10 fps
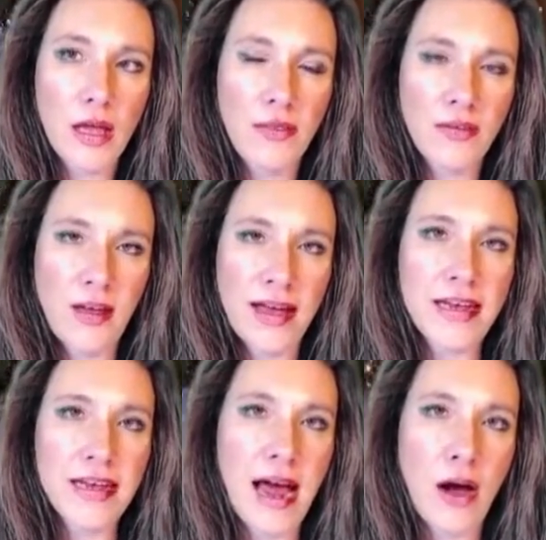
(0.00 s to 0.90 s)
the
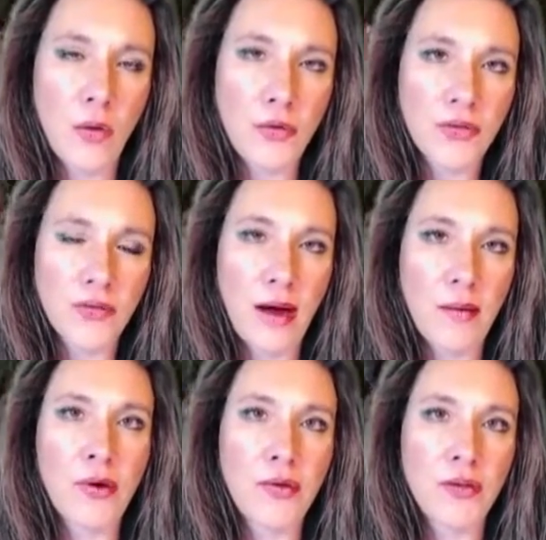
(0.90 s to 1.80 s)
second house, that
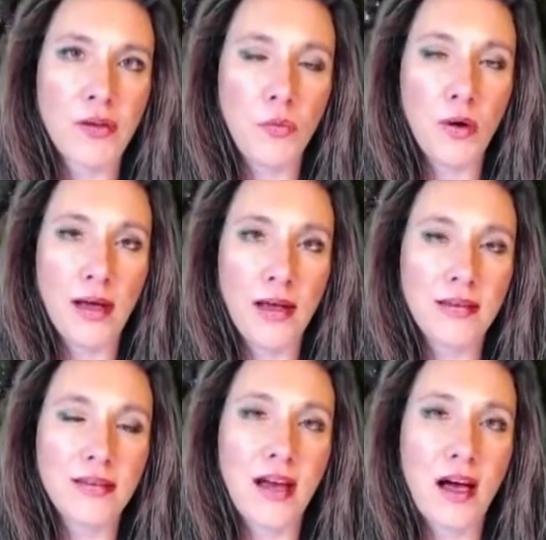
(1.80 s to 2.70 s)
person
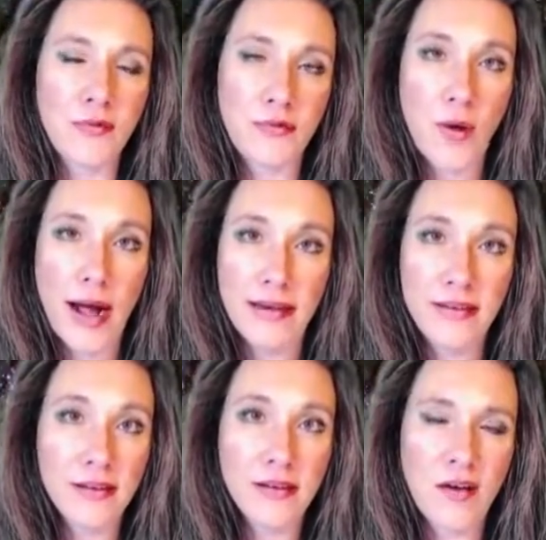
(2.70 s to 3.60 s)
was a
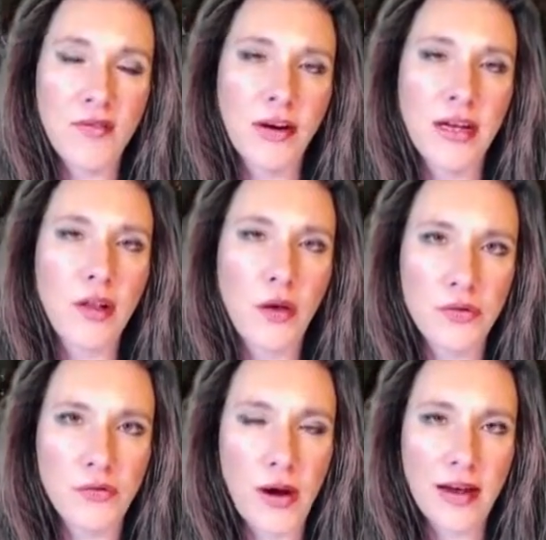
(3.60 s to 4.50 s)
friend, a very
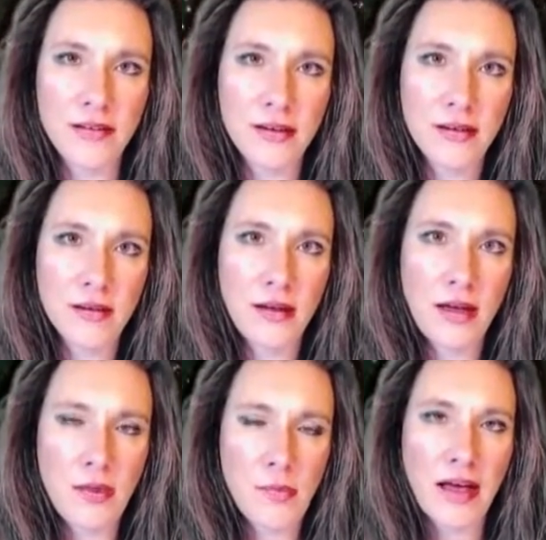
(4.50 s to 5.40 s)
close friend
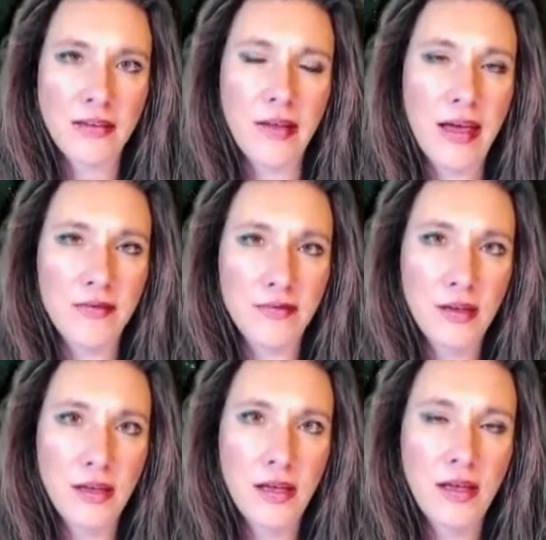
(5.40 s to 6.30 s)
in the past life.
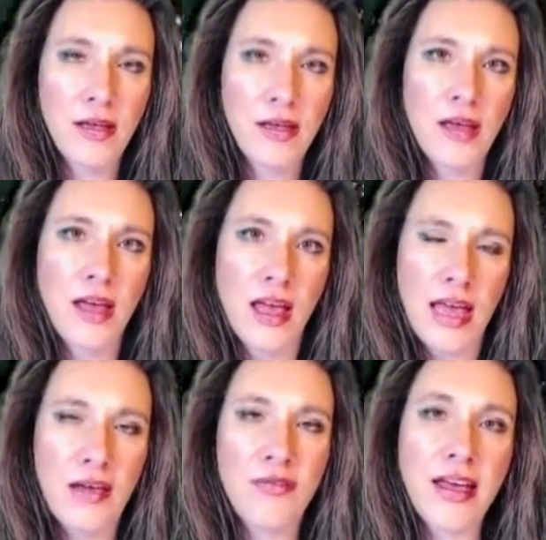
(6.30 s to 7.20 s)

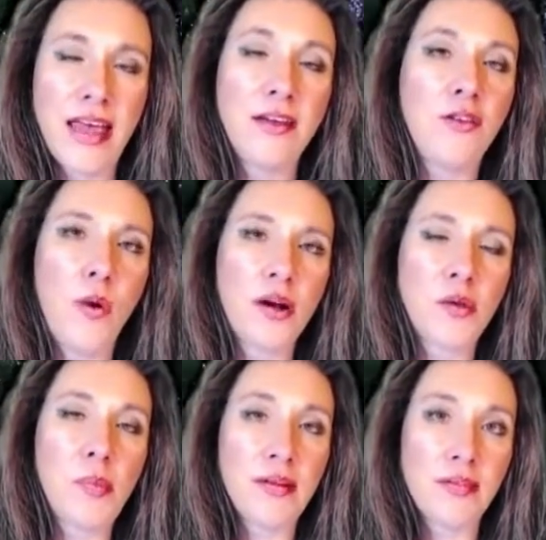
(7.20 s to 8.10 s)
If that Ketu
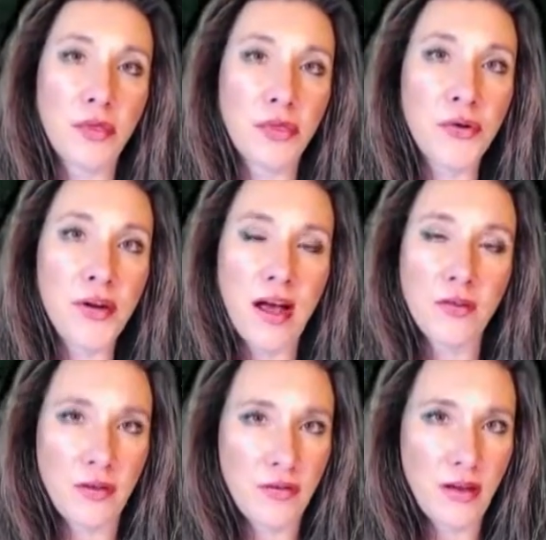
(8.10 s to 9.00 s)
occupies the third
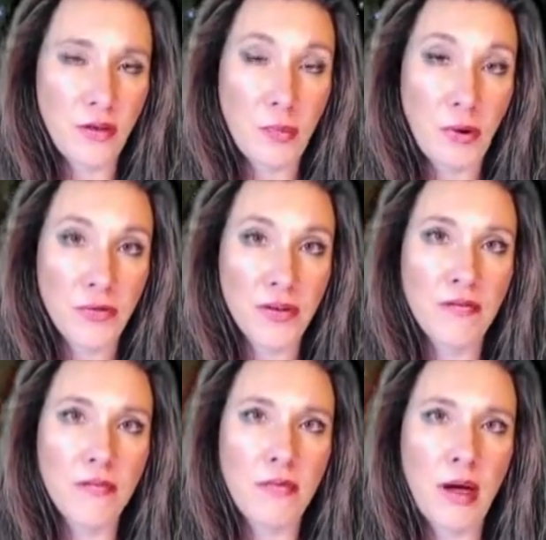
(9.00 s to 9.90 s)
house of the other
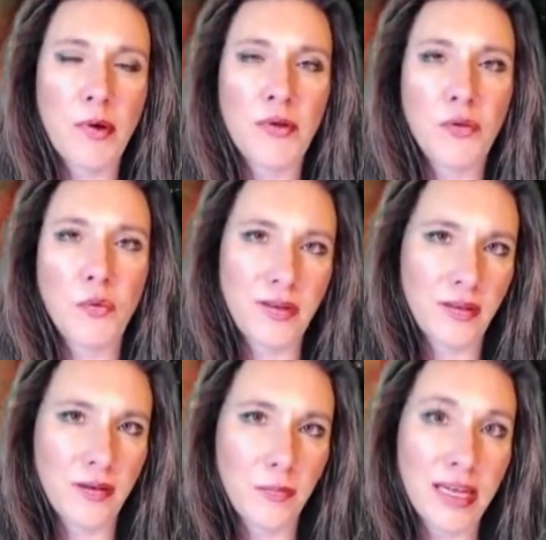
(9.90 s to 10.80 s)
person, that person was a
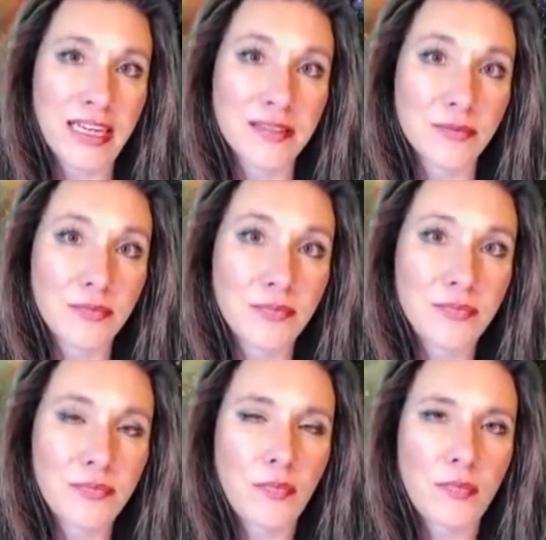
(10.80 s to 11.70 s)
sibling.
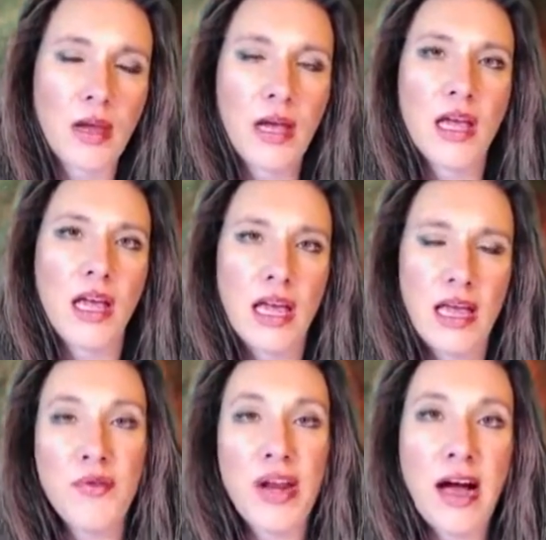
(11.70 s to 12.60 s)

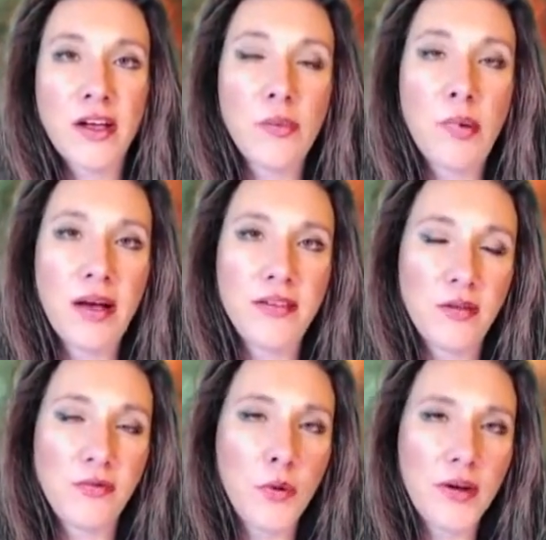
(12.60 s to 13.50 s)
If it occupies the
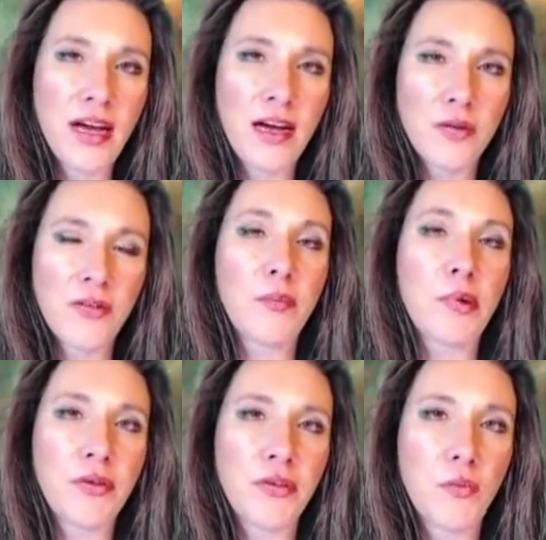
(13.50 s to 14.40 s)
fourth house, that
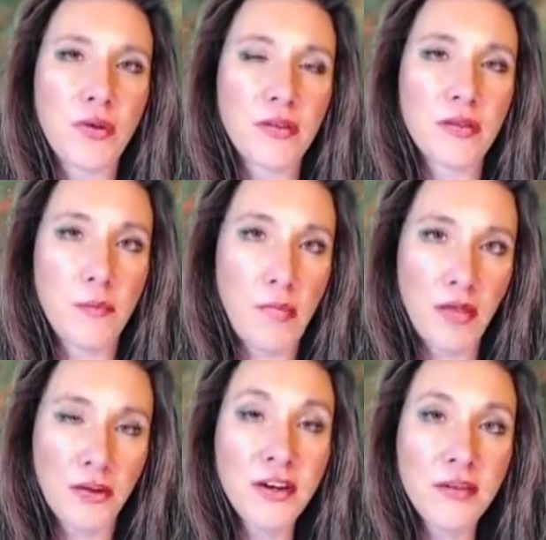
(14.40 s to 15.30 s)
person was the
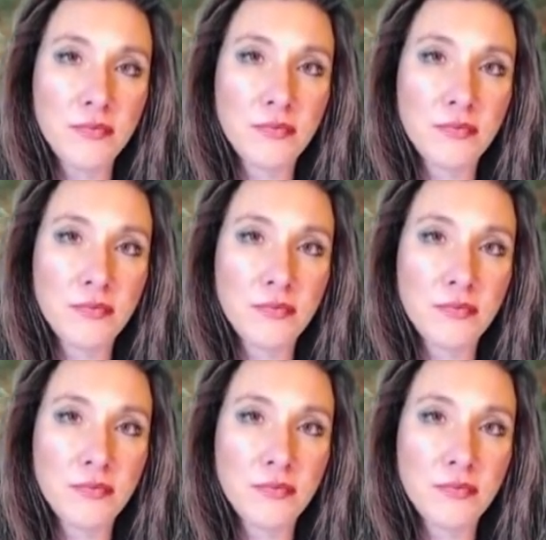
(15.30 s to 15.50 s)
mother.